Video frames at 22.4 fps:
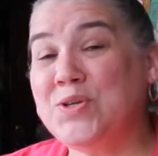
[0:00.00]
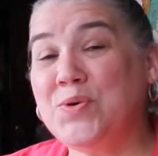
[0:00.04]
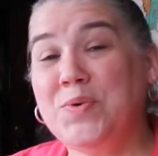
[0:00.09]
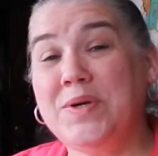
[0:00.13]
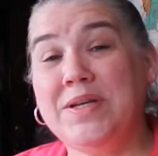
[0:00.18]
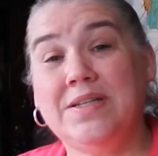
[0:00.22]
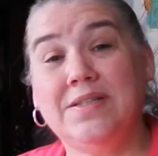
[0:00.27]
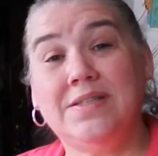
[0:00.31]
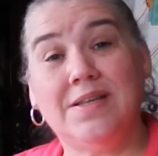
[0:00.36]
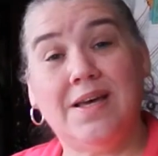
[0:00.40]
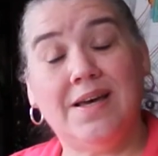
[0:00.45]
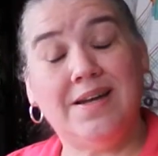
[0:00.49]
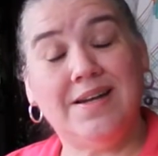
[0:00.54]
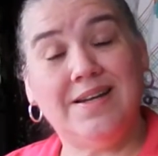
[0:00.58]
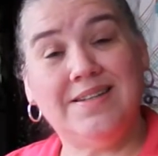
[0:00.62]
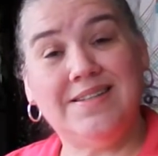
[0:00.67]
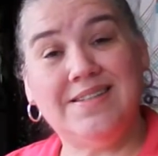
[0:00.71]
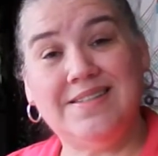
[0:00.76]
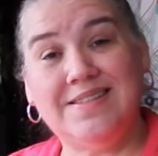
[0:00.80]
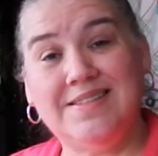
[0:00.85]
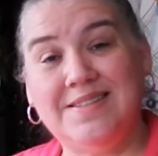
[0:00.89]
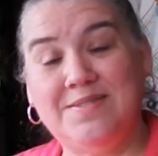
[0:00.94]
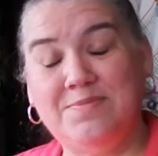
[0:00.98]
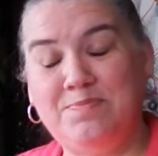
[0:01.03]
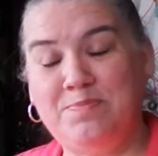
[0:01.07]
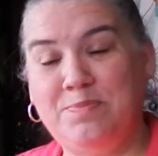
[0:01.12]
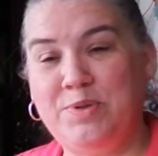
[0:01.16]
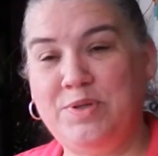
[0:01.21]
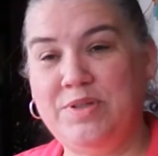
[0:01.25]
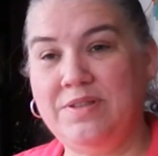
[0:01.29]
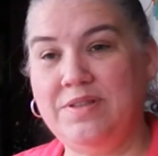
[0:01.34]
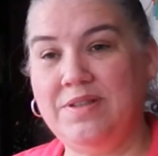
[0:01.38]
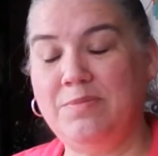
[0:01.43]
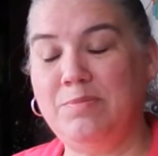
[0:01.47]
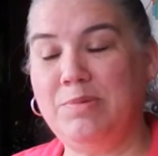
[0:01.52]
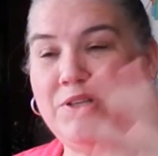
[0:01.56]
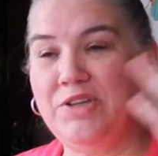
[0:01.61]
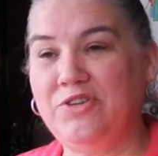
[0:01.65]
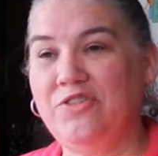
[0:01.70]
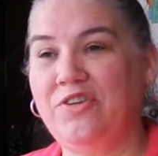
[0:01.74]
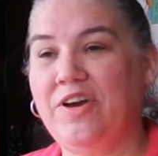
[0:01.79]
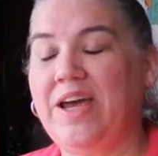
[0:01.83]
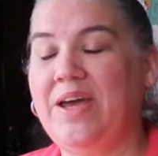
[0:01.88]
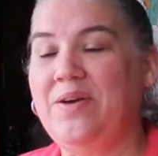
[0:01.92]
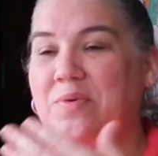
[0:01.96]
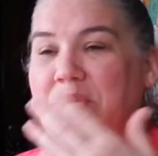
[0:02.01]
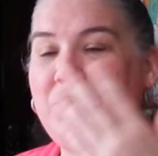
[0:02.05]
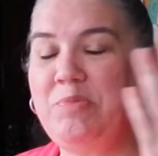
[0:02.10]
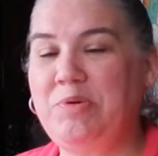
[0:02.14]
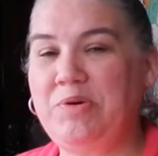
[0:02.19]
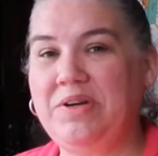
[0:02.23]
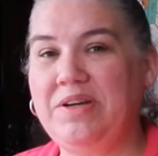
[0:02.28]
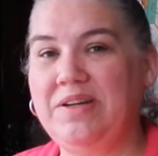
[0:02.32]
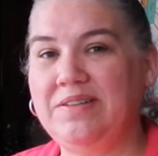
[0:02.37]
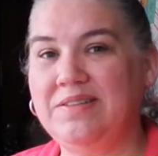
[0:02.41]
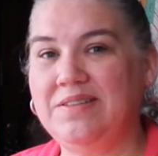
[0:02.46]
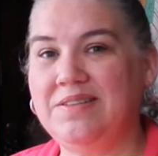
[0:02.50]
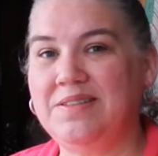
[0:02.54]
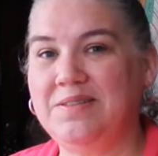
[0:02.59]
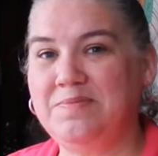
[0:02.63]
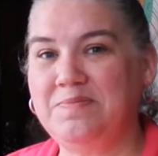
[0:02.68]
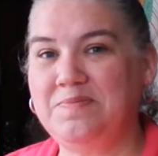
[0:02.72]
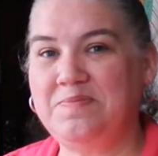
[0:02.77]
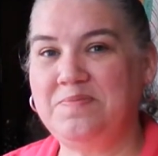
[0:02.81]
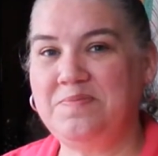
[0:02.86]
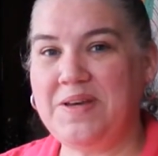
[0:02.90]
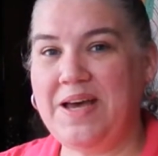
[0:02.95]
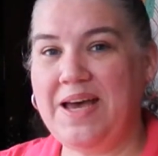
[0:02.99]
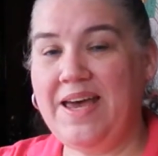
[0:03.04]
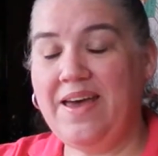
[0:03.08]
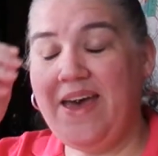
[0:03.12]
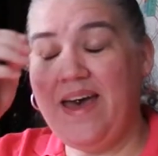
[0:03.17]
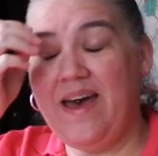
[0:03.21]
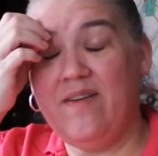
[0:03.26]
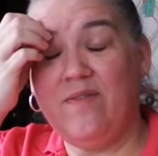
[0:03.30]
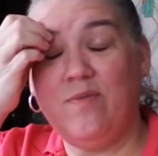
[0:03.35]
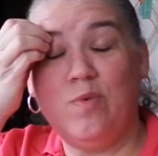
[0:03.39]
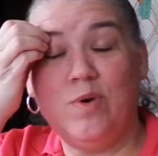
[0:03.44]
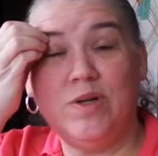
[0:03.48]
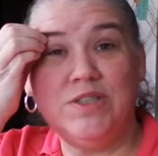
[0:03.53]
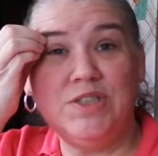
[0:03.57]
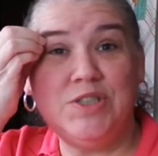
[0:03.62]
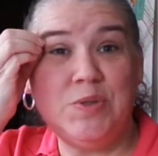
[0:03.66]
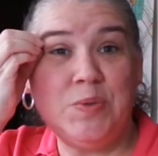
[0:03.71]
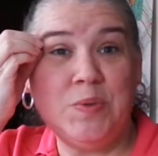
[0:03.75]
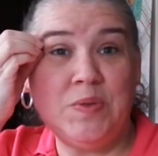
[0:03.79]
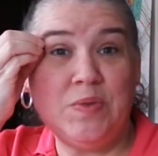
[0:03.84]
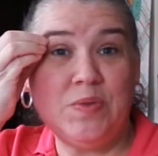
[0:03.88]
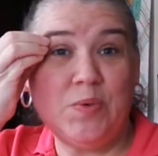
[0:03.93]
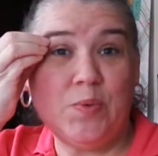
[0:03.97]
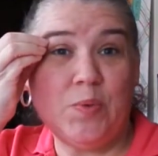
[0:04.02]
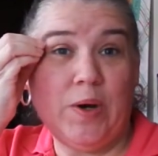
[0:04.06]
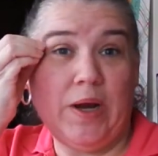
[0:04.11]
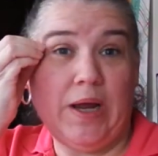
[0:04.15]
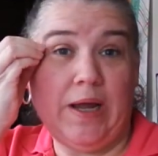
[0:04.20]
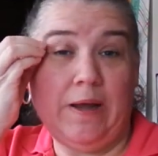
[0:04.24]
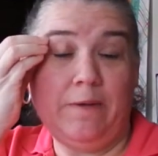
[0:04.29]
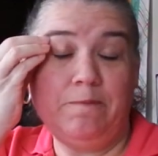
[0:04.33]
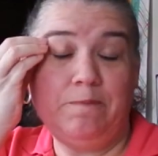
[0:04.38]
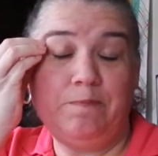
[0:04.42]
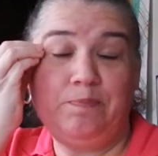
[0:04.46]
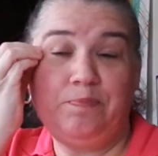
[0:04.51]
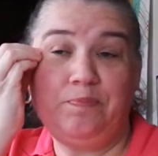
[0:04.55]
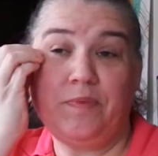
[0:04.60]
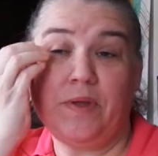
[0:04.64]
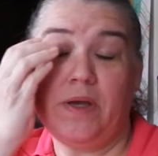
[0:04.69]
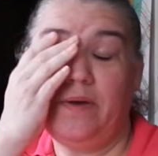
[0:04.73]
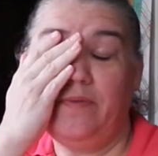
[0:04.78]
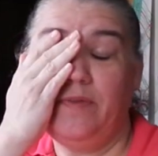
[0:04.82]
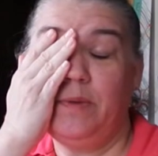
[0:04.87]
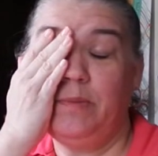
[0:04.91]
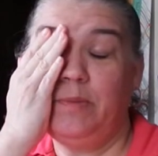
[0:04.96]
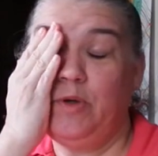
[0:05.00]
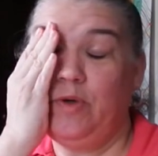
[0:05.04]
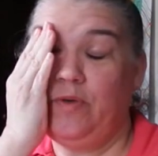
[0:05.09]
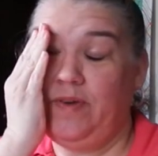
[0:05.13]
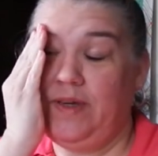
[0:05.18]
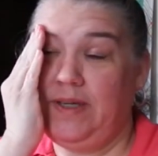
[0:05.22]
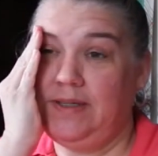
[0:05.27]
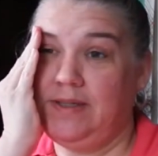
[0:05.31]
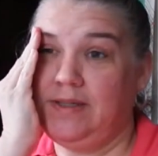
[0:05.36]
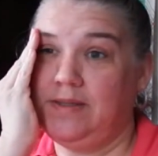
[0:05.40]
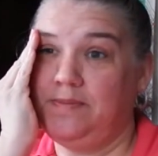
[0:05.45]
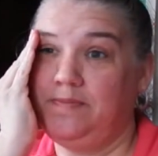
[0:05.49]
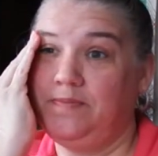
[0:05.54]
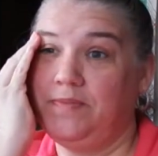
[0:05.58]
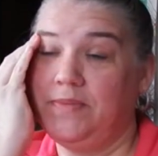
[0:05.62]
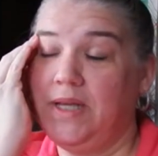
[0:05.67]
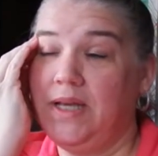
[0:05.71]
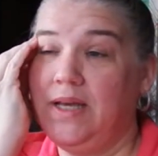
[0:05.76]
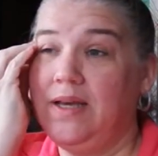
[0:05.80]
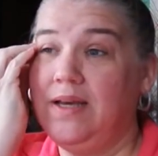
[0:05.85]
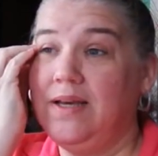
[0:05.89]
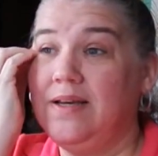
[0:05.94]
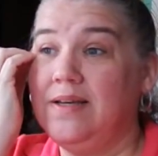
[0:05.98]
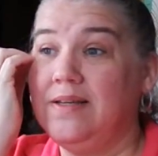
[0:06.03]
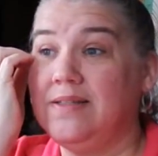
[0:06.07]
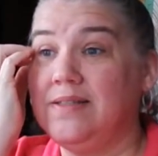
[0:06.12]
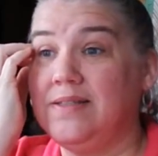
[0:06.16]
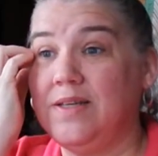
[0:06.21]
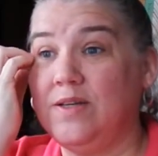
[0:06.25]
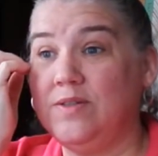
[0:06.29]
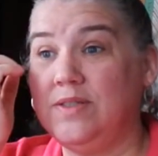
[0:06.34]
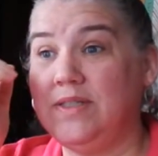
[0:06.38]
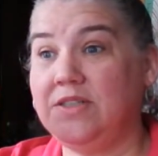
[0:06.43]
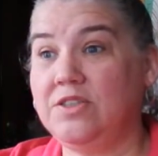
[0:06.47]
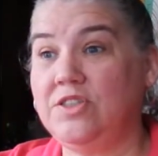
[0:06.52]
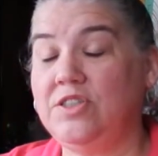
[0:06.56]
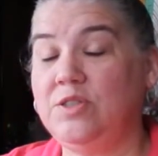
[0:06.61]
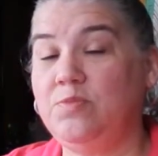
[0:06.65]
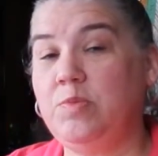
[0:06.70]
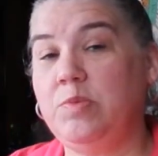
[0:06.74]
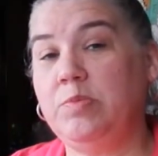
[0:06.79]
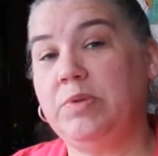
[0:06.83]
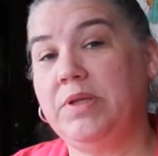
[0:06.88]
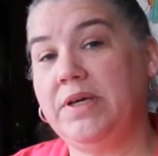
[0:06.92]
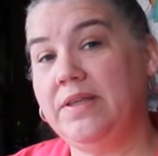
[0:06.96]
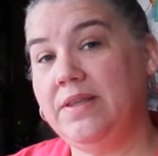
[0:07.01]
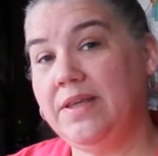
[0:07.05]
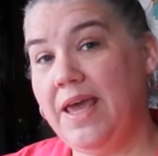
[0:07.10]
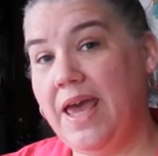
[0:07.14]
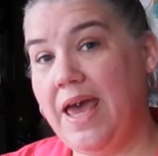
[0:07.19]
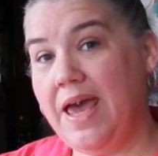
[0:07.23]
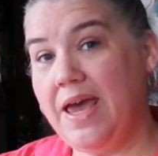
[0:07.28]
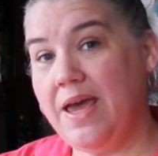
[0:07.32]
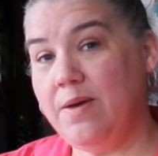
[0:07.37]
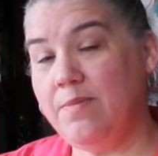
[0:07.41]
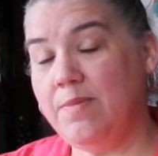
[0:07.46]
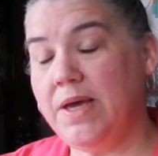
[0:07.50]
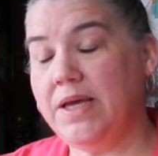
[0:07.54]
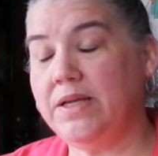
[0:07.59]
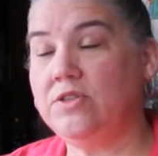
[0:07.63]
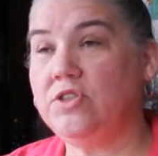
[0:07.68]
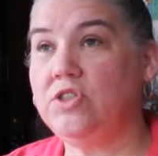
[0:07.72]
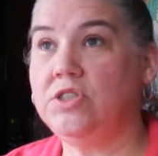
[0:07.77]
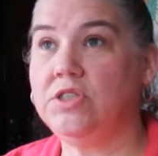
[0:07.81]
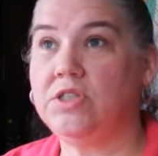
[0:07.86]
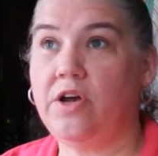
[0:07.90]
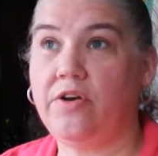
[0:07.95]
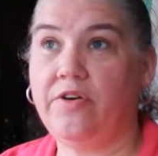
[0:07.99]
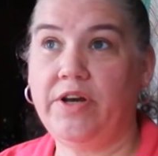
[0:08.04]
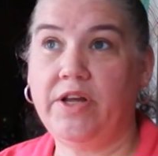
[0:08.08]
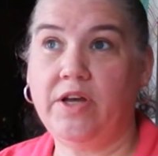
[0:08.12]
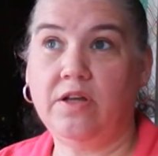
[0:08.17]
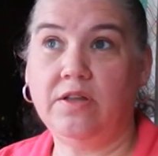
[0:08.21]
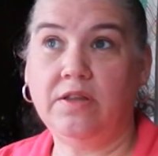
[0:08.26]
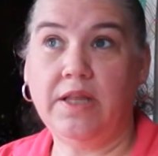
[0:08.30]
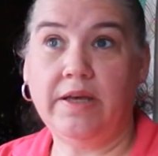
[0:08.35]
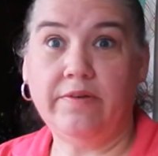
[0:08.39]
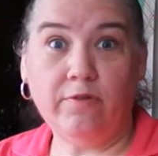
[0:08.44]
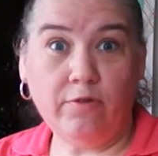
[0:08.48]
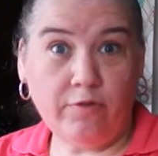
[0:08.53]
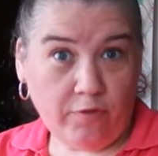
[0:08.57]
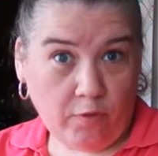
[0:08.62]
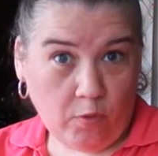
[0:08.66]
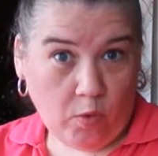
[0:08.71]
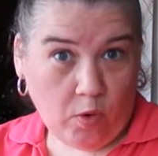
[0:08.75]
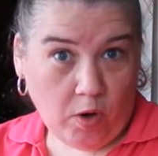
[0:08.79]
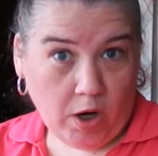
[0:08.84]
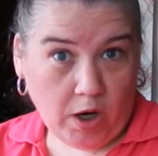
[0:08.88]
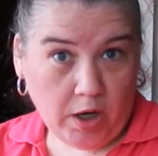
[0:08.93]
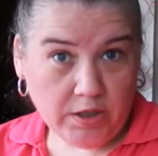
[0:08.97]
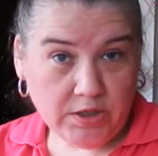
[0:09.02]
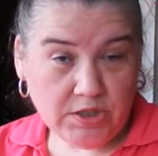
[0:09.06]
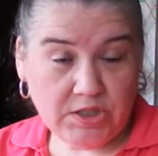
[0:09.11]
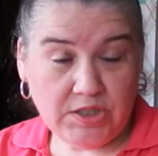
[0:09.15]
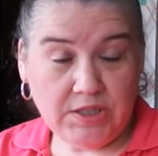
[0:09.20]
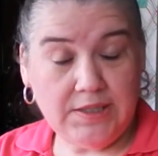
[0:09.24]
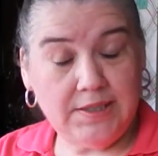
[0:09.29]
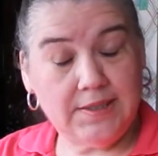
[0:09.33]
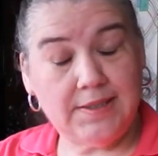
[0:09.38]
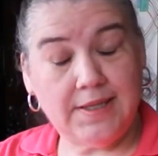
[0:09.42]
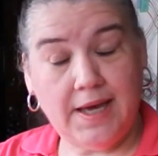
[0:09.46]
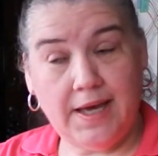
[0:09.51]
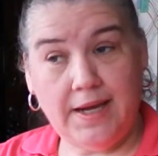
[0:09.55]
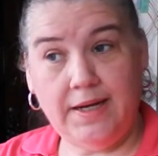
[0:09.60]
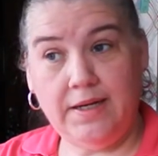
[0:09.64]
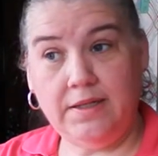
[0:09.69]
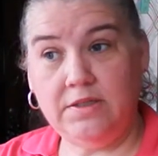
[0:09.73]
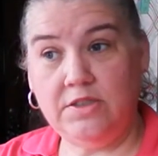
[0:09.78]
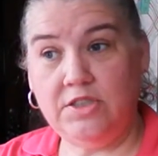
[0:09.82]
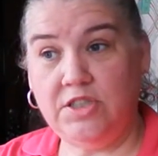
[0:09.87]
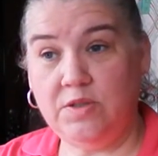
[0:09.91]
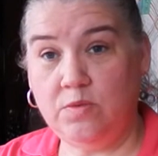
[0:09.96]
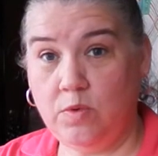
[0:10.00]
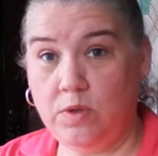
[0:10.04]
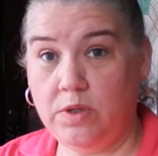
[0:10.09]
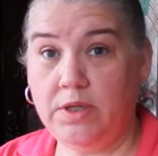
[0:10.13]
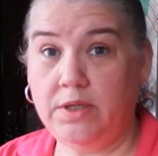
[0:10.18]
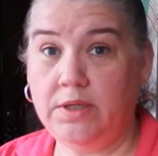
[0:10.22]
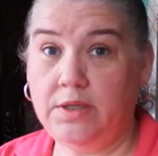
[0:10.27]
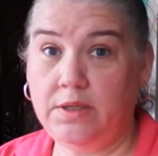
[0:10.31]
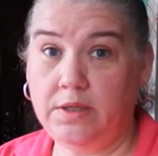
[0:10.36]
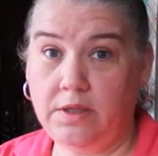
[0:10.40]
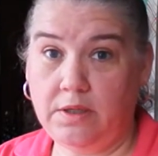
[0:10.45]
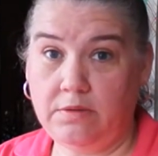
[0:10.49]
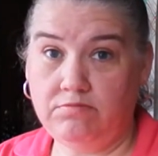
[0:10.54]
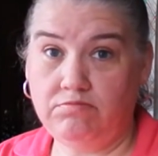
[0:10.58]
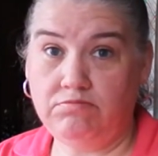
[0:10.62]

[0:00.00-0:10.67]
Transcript: so we decided to put in the Blu-ray, we put in some, I have one, two, and three of the movies. So since she's been playing the game and she's already on level 4, she decided she wanted to